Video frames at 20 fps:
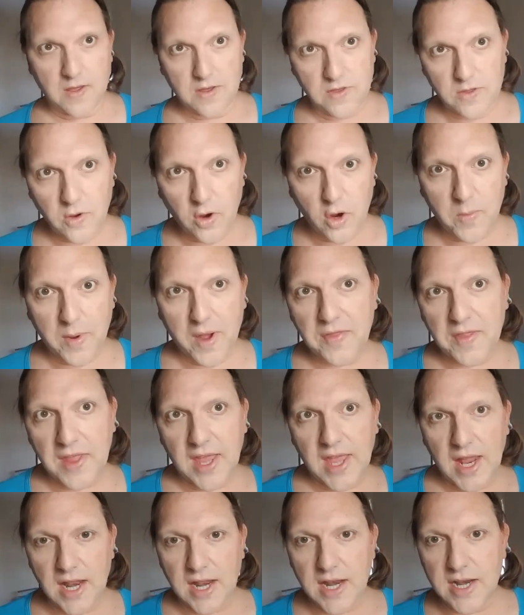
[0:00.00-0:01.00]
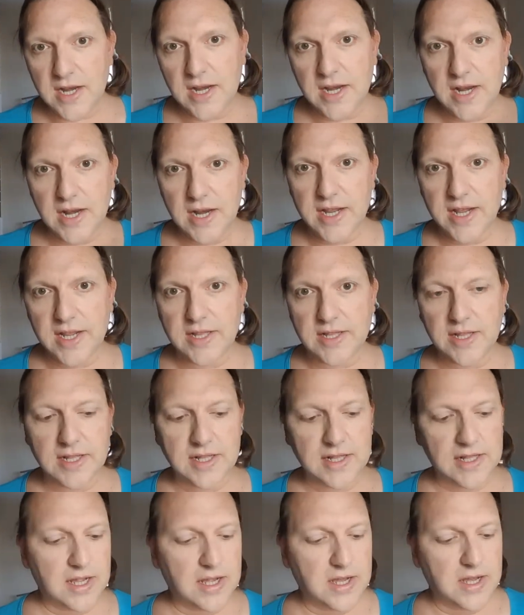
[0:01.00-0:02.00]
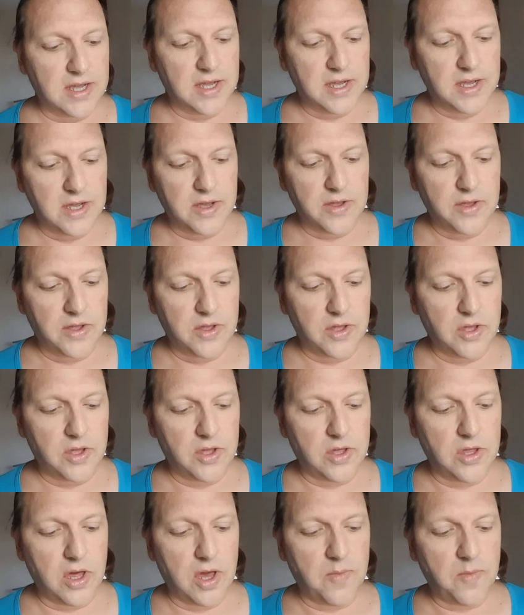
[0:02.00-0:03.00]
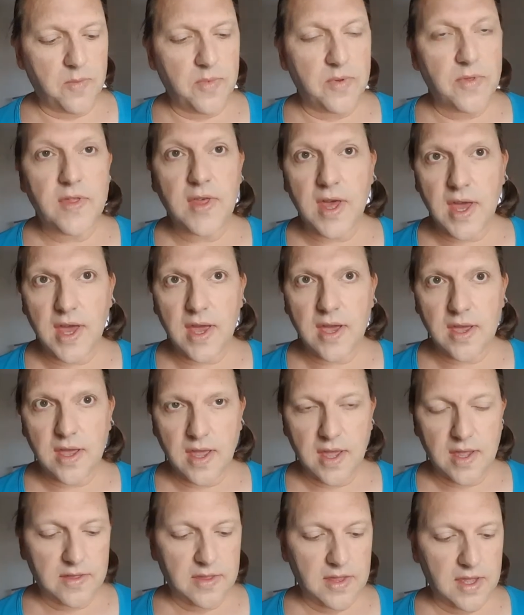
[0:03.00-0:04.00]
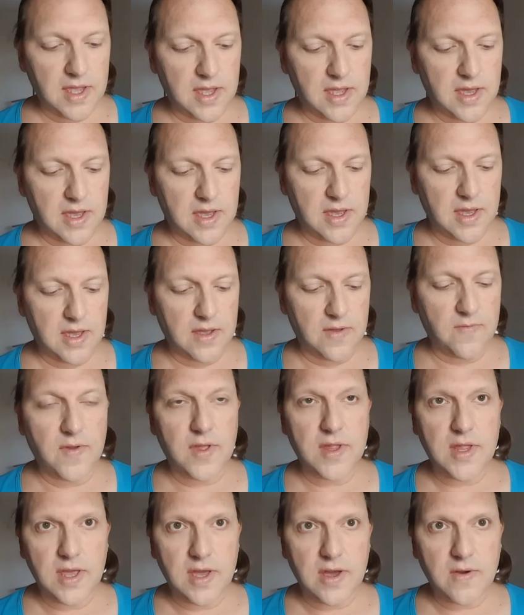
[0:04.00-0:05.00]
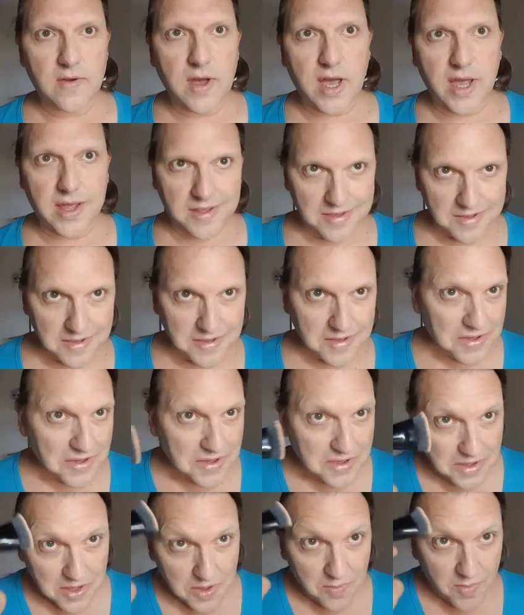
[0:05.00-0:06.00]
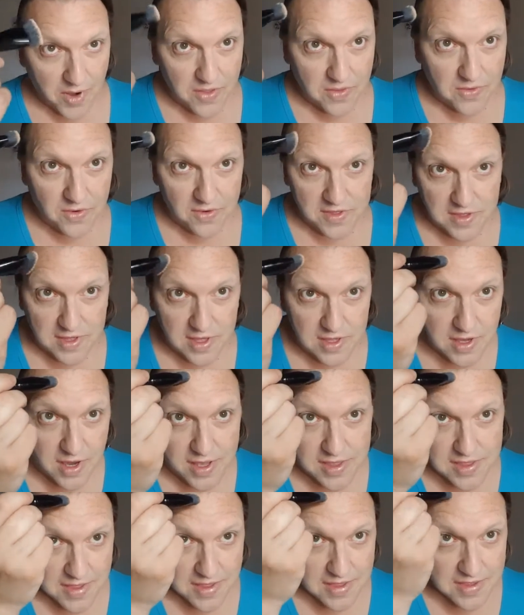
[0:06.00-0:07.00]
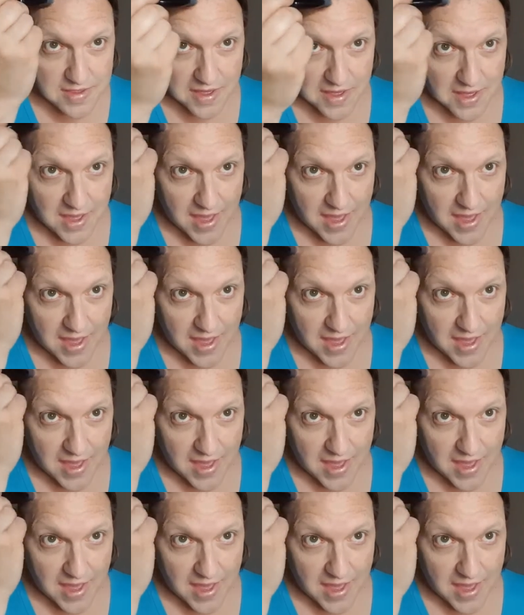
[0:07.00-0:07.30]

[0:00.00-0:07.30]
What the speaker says: Sorry about the little jump there in the video. My daughter decided to stick